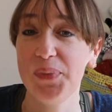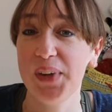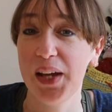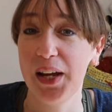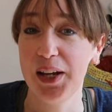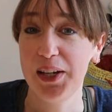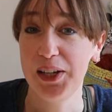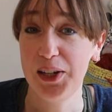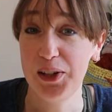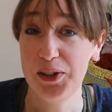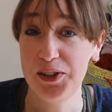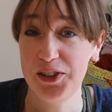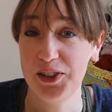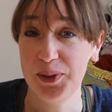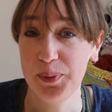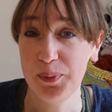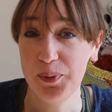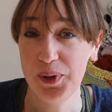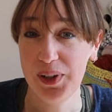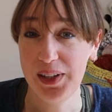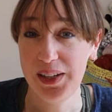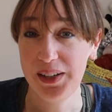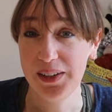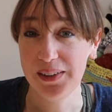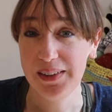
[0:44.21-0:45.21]
I used some
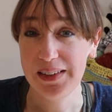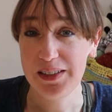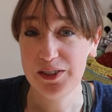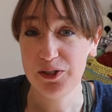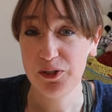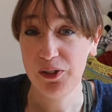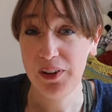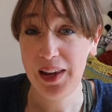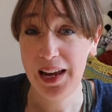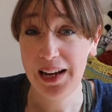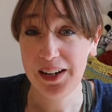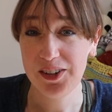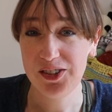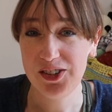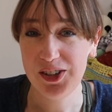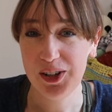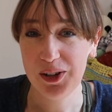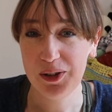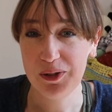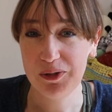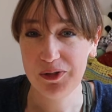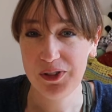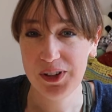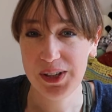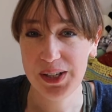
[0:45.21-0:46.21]
really nice flecked
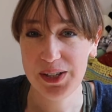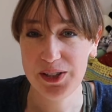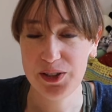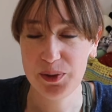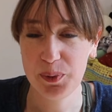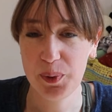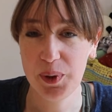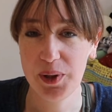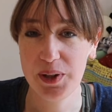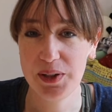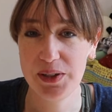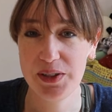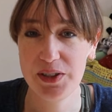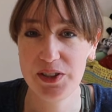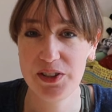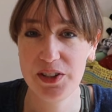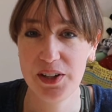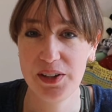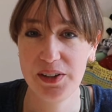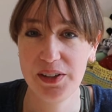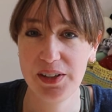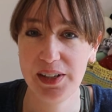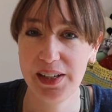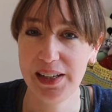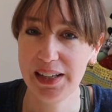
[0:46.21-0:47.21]
yarn for this one
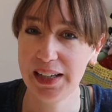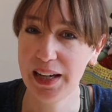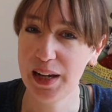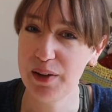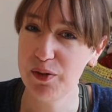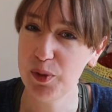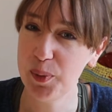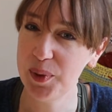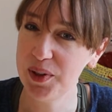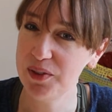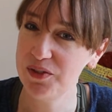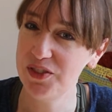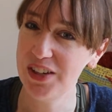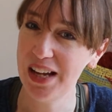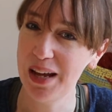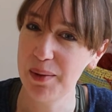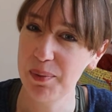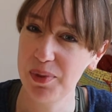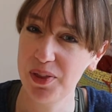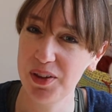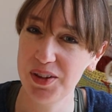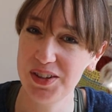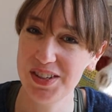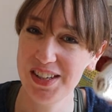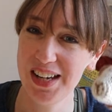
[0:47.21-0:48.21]
so that it gave a bit of
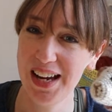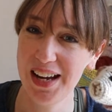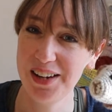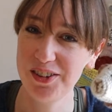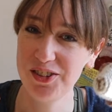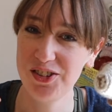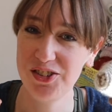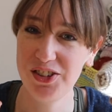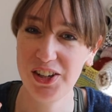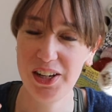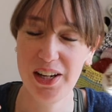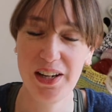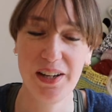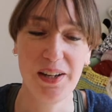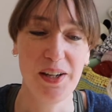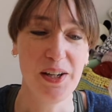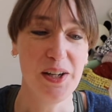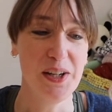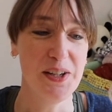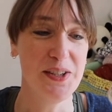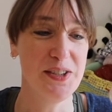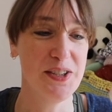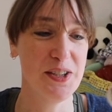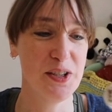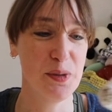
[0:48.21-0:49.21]
depth and texture
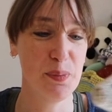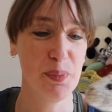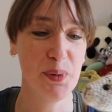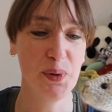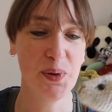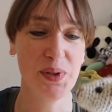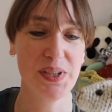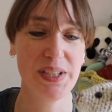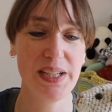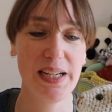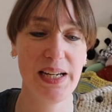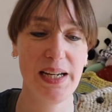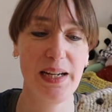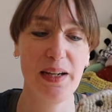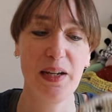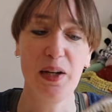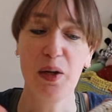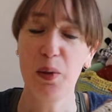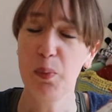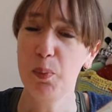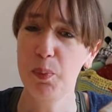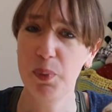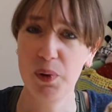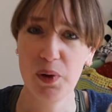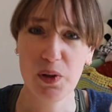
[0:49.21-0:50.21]
to the body,
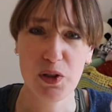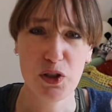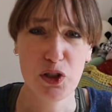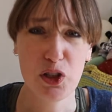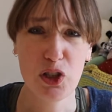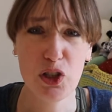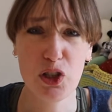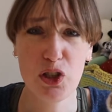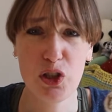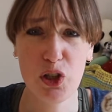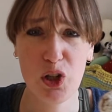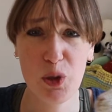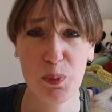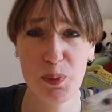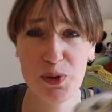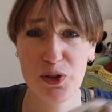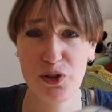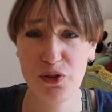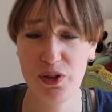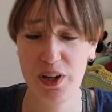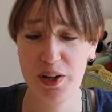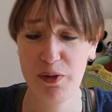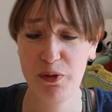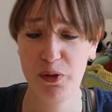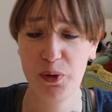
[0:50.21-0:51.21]
but super
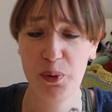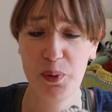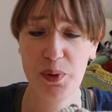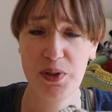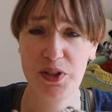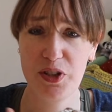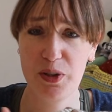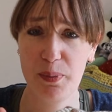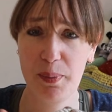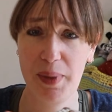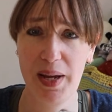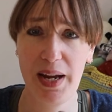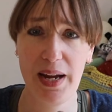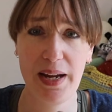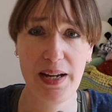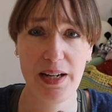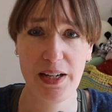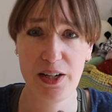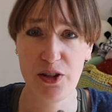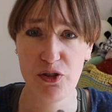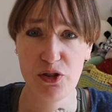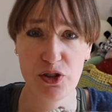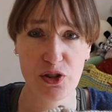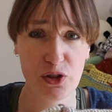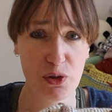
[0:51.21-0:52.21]
straightforward to make.
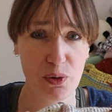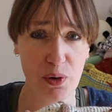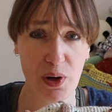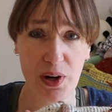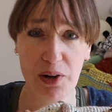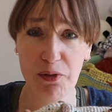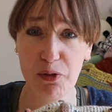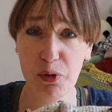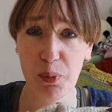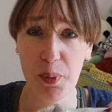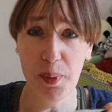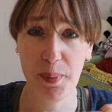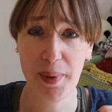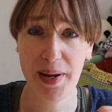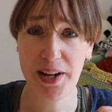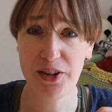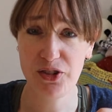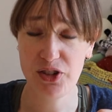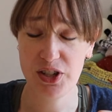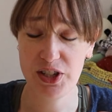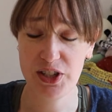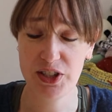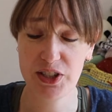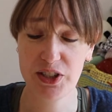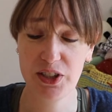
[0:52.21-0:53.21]
You just grow it from a
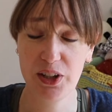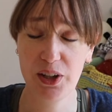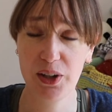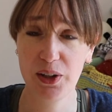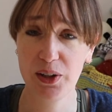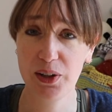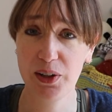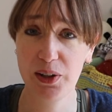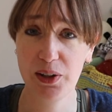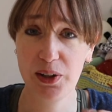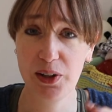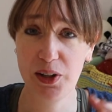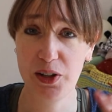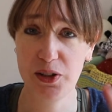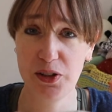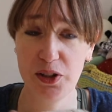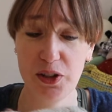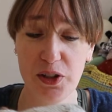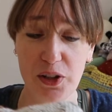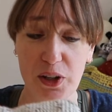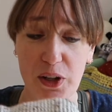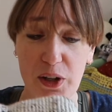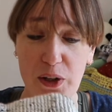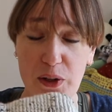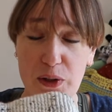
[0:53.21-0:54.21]
magic circle at the
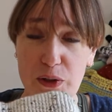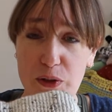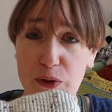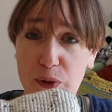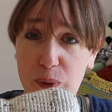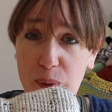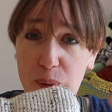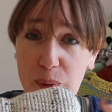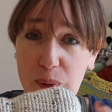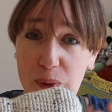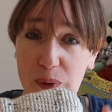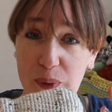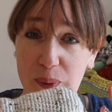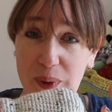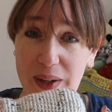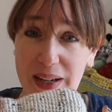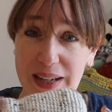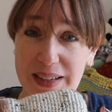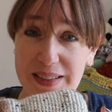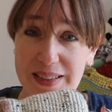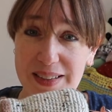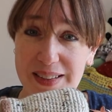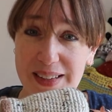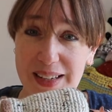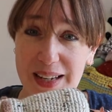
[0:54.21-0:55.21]
nose all the
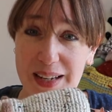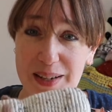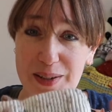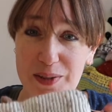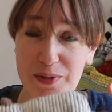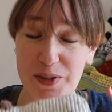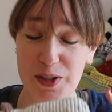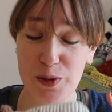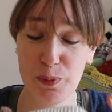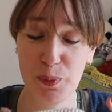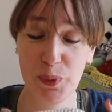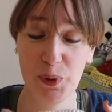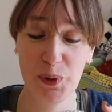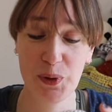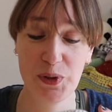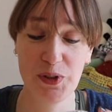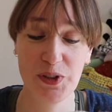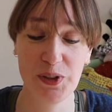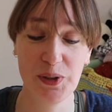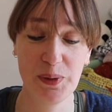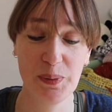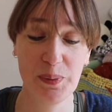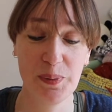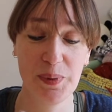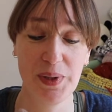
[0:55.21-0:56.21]
way to the end of his
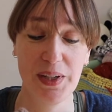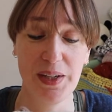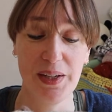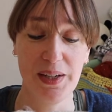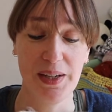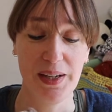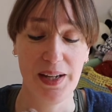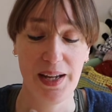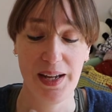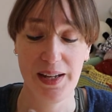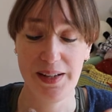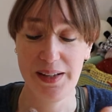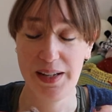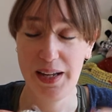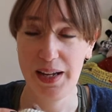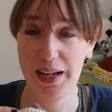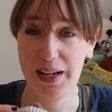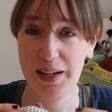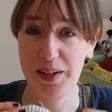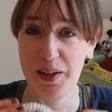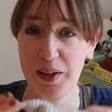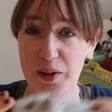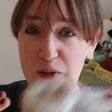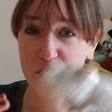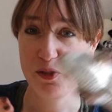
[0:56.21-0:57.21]
bottom, and
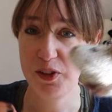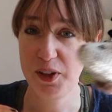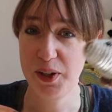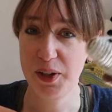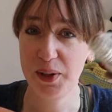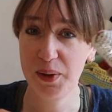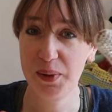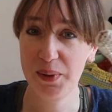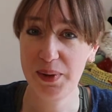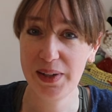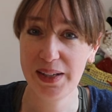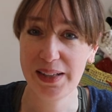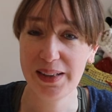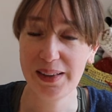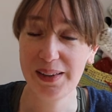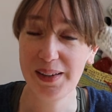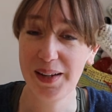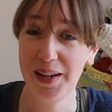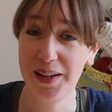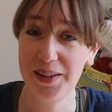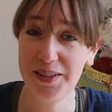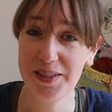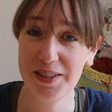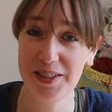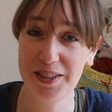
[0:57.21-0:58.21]
then a few little
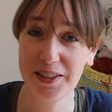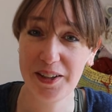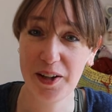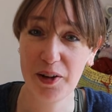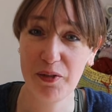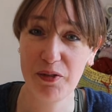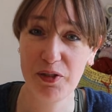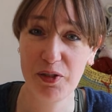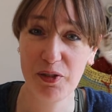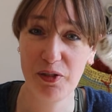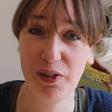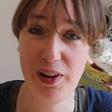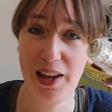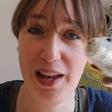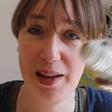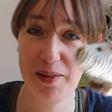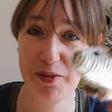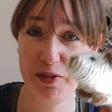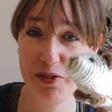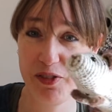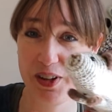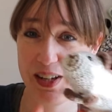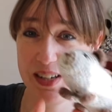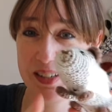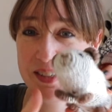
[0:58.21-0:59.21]
unstuffed flat
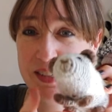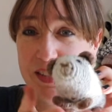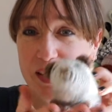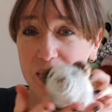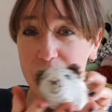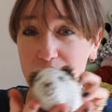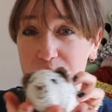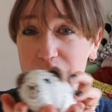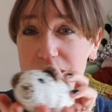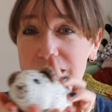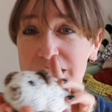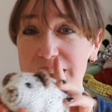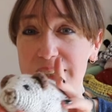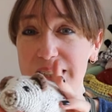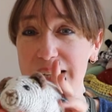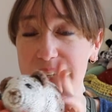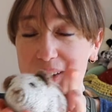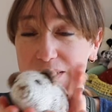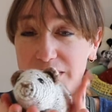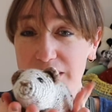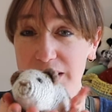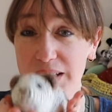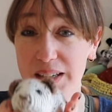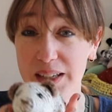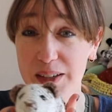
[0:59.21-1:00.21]
feet to go
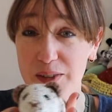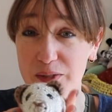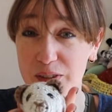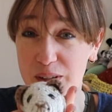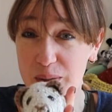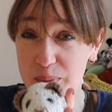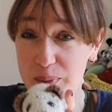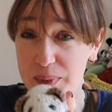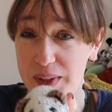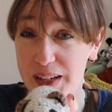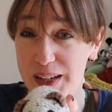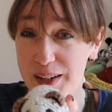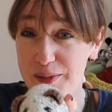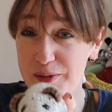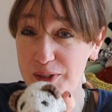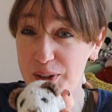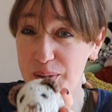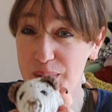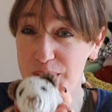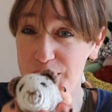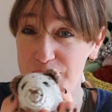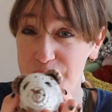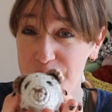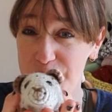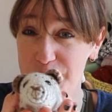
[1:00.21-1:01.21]
underneath that give him that
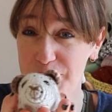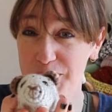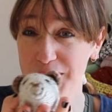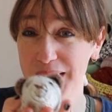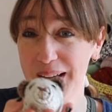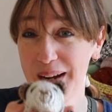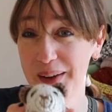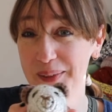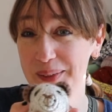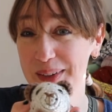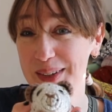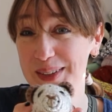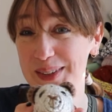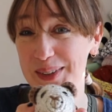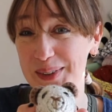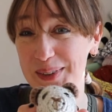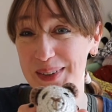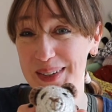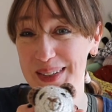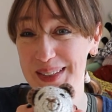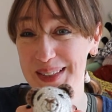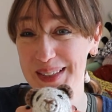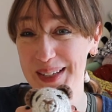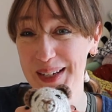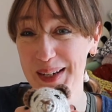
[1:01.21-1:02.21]
very sort of
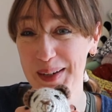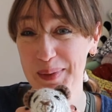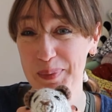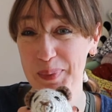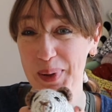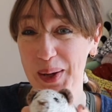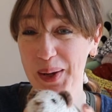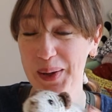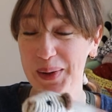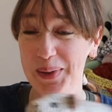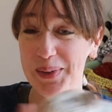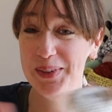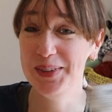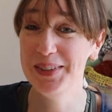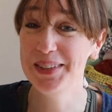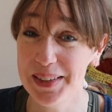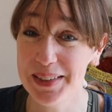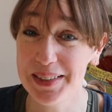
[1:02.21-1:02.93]
characteristic pose.